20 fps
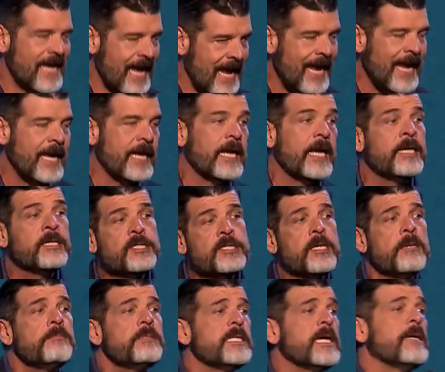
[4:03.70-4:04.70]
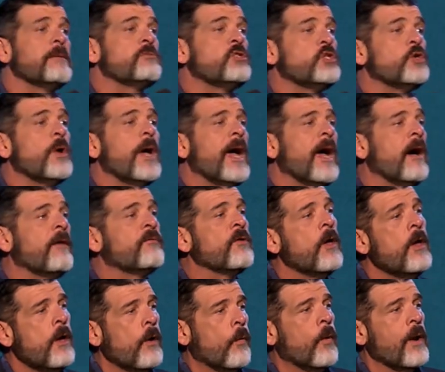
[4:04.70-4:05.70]
tank, and sometimes you have
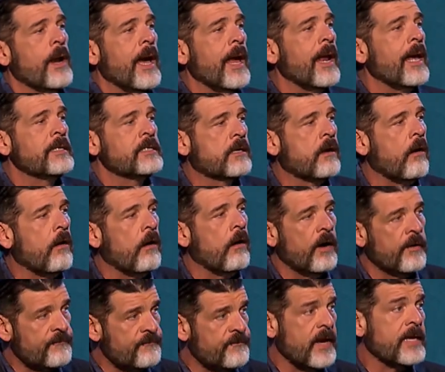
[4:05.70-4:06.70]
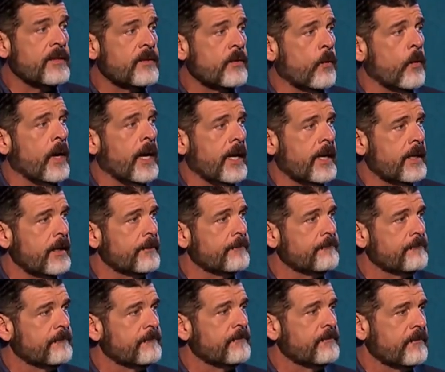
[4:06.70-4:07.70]
what I like to call a faith quake.
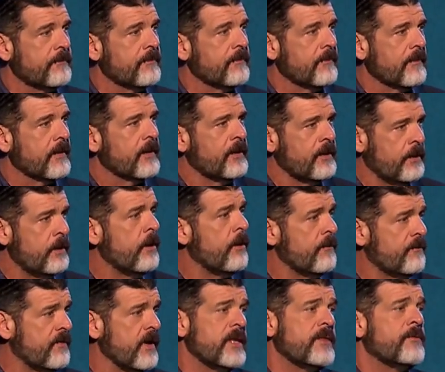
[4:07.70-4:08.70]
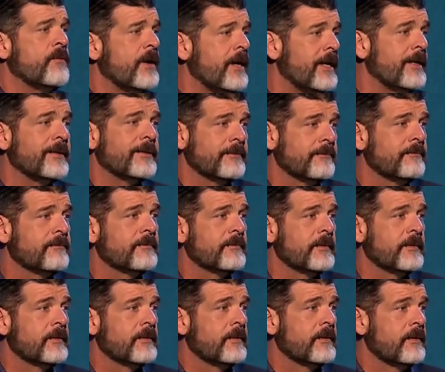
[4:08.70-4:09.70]
You know a faith quake?
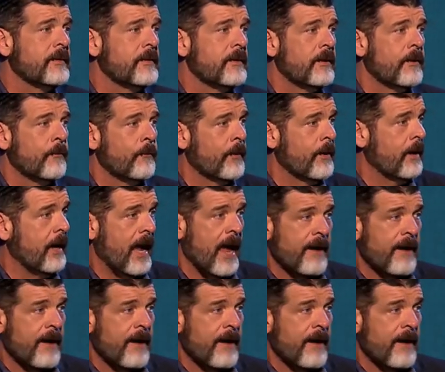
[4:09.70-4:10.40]
Where